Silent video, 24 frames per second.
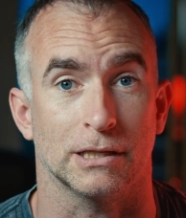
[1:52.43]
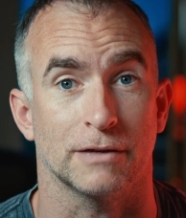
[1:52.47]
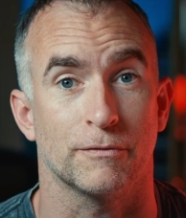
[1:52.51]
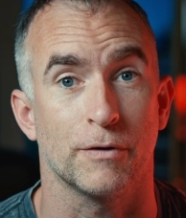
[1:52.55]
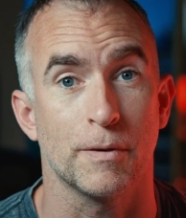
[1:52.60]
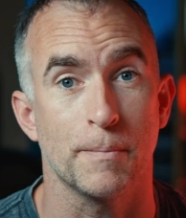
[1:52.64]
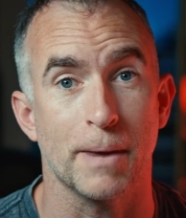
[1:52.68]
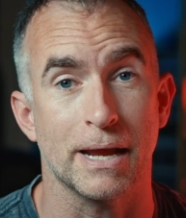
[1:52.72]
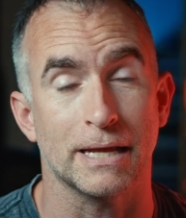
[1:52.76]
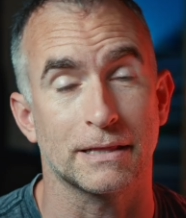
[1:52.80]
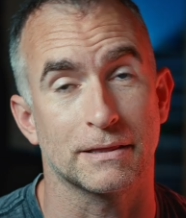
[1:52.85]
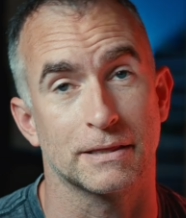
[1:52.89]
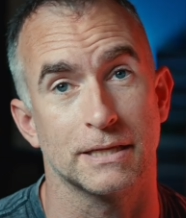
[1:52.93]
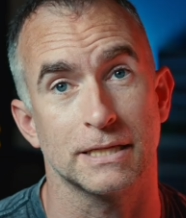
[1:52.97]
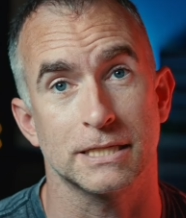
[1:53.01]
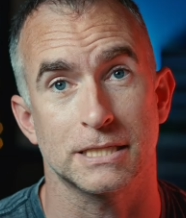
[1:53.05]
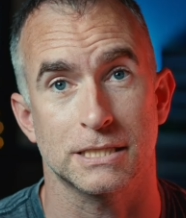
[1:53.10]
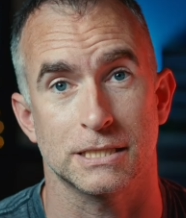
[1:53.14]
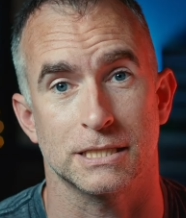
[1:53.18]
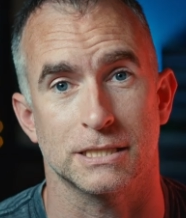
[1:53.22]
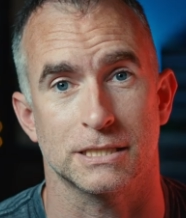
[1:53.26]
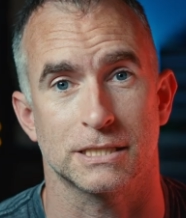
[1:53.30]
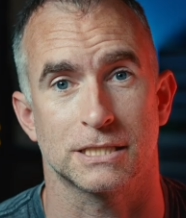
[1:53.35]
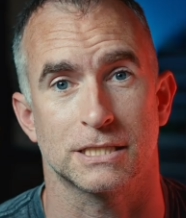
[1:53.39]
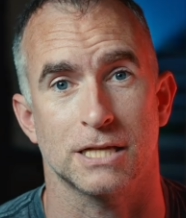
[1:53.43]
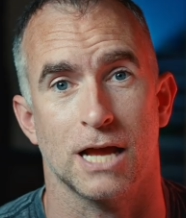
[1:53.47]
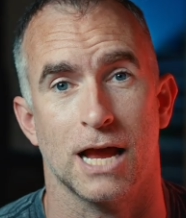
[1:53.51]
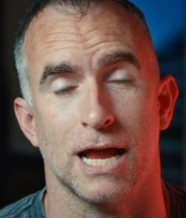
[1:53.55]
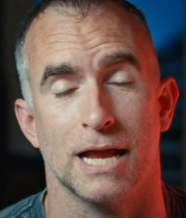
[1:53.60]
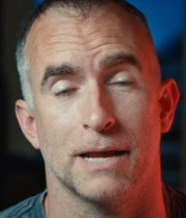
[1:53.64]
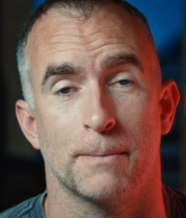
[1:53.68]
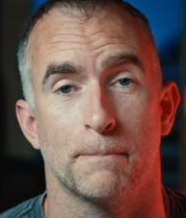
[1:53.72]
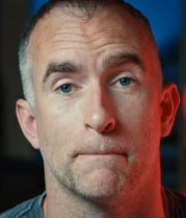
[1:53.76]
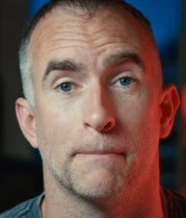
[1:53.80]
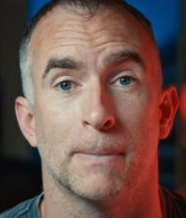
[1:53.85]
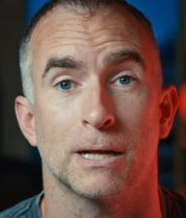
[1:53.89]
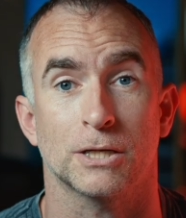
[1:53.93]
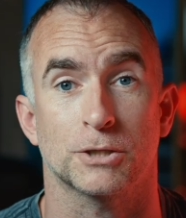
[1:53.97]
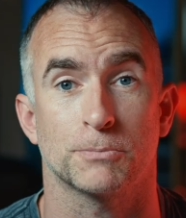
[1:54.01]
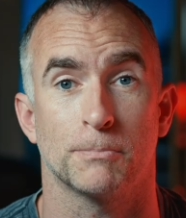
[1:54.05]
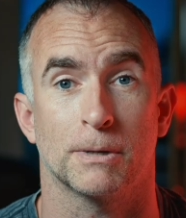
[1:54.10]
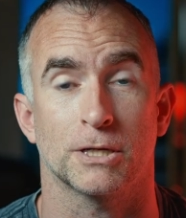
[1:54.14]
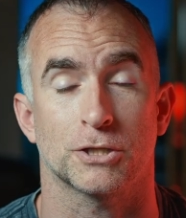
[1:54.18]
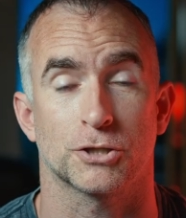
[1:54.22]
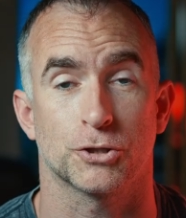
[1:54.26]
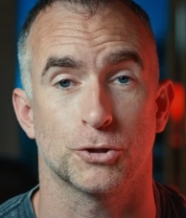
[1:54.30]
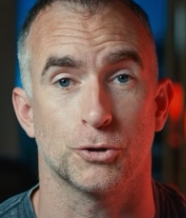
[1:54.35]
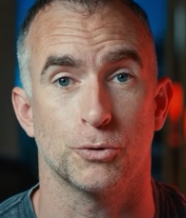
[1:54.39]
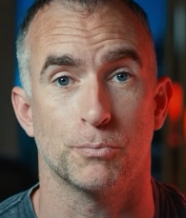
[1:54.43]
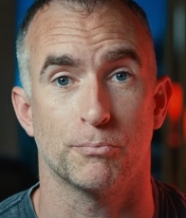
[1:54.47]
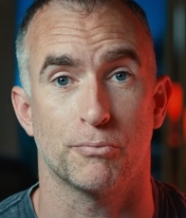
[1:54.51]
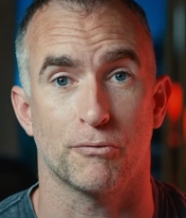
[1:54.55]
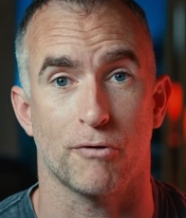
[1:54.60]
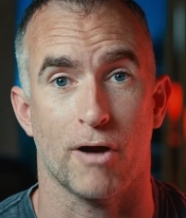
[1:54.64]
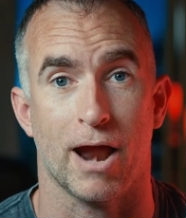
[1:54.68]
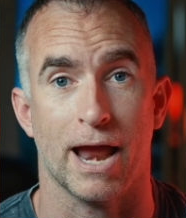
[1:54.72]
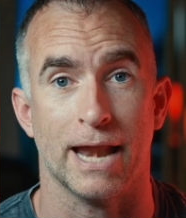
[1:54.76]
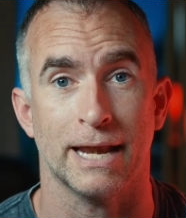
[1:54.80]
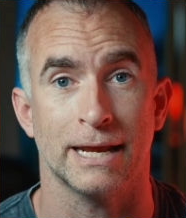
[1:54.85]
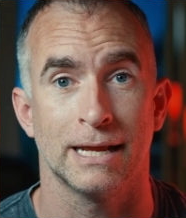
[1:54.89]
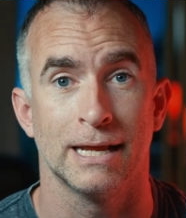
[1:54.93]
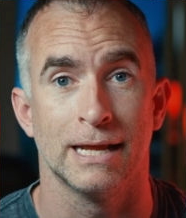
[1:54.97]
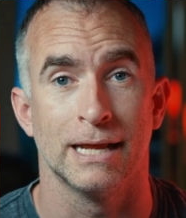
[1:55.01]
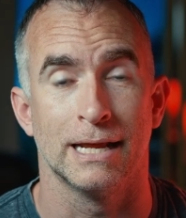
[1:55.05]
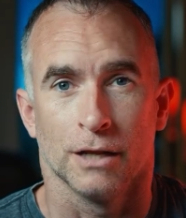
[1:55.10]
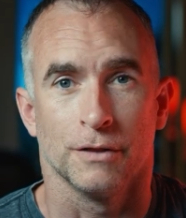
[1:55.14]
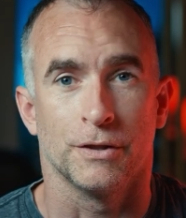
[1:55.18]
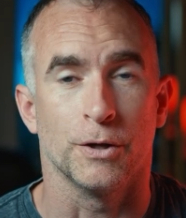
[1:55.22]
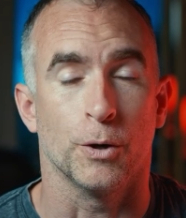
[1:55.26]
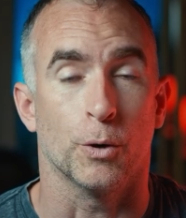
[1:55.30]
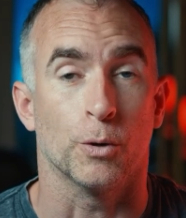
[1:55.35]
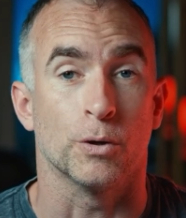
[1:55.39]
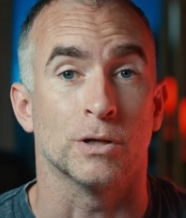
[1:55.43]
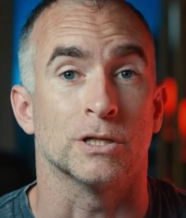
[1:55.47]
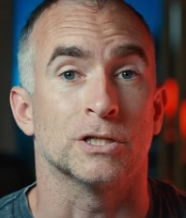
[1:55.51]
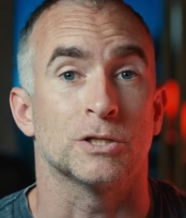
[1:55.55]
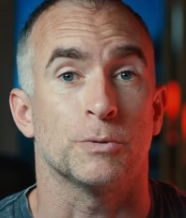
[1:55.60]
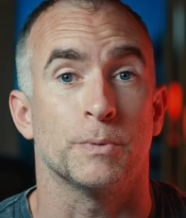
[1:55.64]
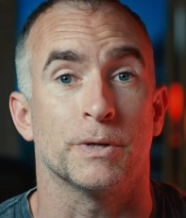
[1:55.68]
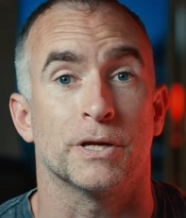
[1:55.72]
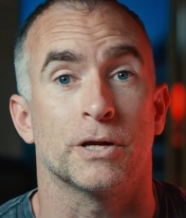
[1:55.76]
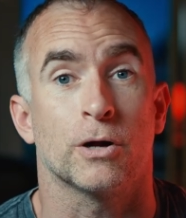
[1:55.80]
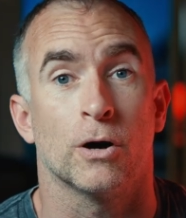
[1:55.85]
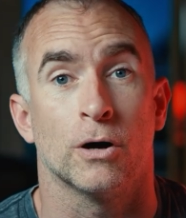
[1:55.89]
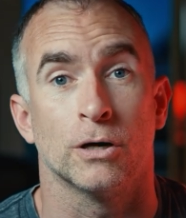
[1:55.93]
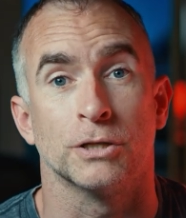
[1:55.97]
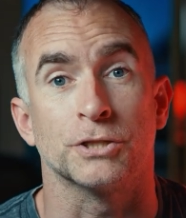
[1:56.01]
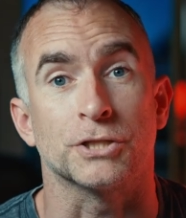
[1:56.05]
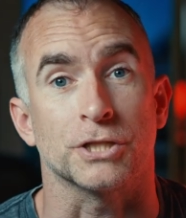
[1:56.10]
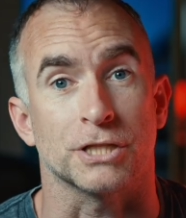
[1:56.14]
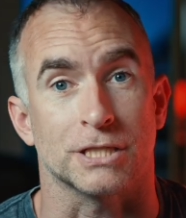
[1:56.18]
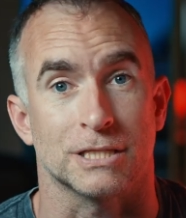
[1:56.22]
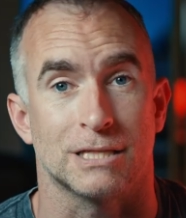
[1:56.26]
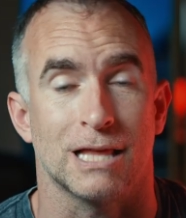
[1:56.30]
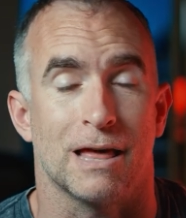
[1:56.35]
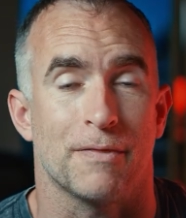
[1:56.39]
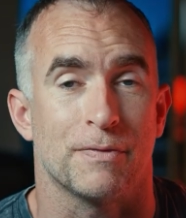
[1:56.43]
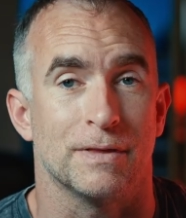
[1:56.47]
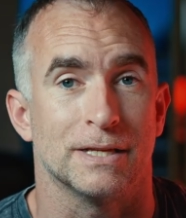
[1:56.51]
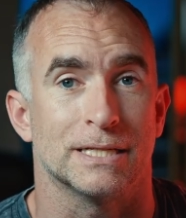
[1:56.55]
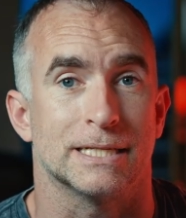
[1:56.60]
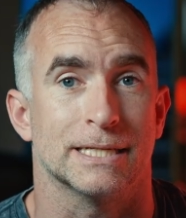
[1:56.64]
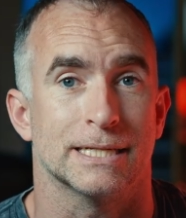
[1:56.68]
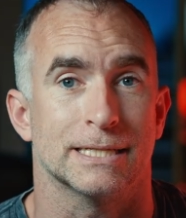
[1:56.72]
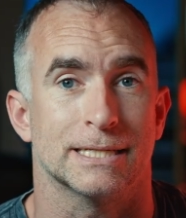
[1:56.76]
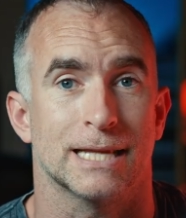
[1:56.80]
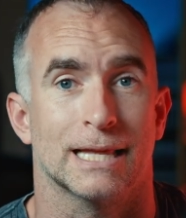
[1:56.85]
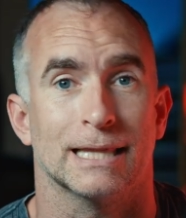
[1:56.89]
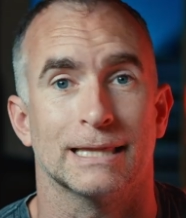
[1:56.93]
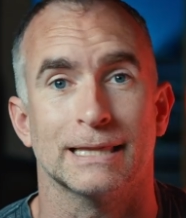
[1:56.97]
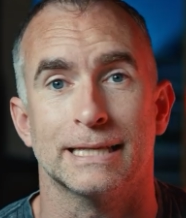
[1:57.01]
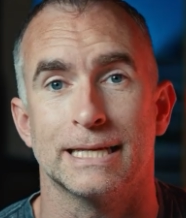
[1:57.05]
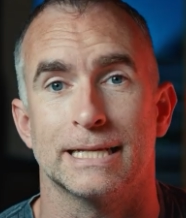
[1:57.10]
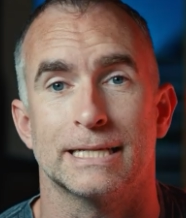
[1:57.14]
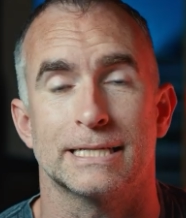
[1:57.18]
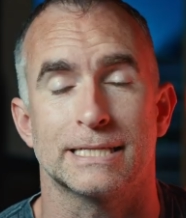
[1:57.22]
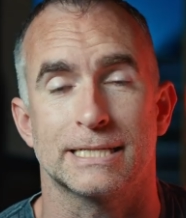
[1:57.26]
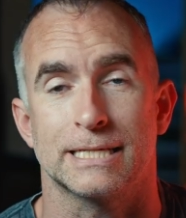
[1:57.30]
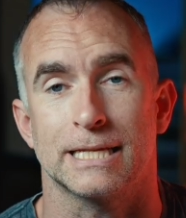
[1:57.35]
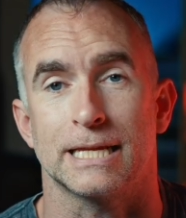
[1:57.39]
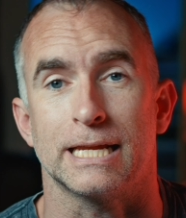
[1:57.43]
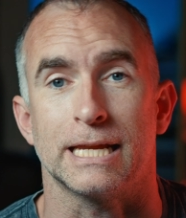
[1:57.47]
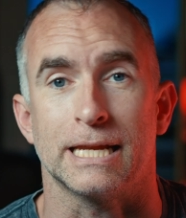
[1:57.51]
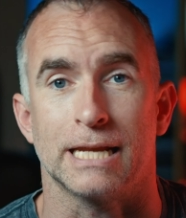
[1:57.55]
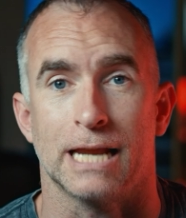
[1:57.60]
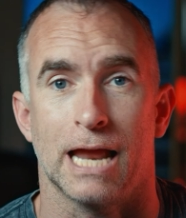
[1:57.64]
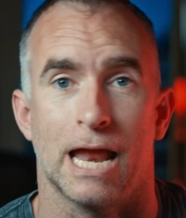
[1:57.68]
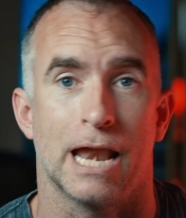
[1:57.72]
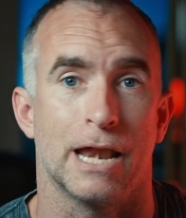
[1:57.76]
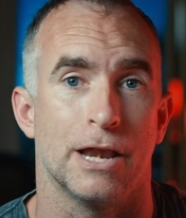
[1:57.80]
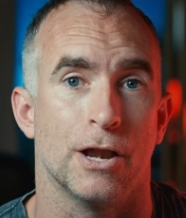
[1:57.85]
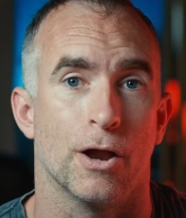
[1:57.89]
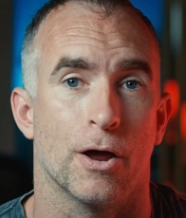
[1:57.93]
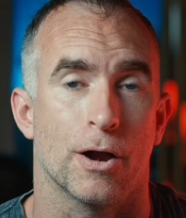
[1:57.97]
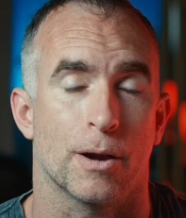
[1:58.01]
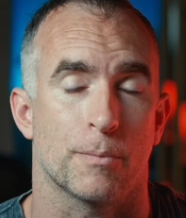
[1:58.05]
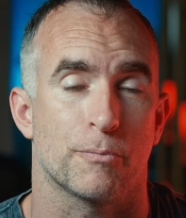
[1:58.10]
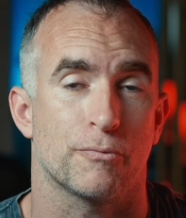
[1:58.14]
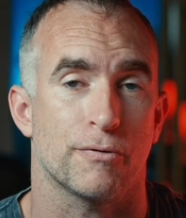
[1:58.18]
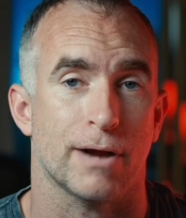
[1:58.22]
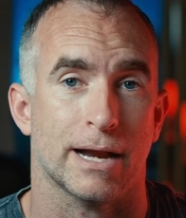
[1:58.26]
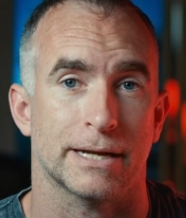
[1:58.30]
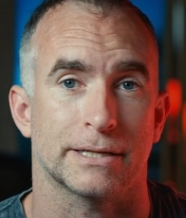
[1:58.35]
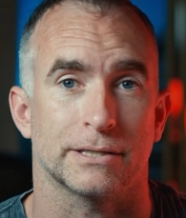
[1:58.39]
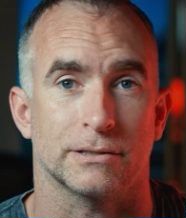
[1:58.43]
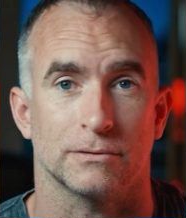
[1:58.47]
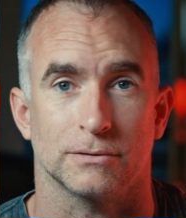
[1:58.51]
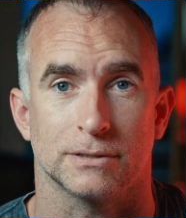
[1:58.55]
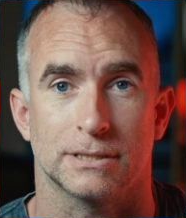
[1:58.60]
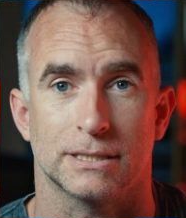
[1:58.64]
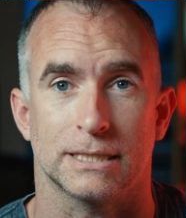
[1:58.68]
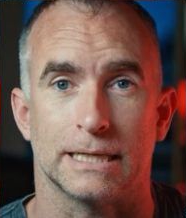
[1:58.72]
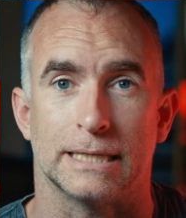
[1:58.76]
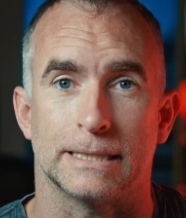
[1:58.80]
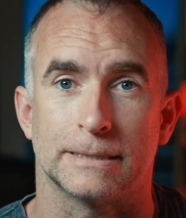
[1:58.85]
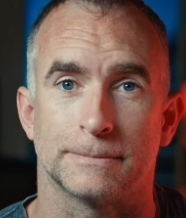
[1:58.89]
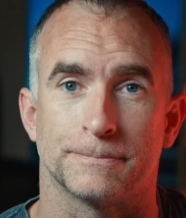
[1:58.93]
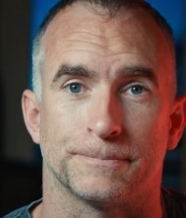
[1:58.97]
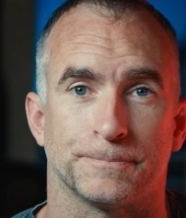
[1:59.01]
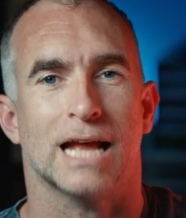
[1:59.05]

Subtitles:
If we make this side much, much too bright, the audience will be conscious that this is a lit scene and not a practical scene.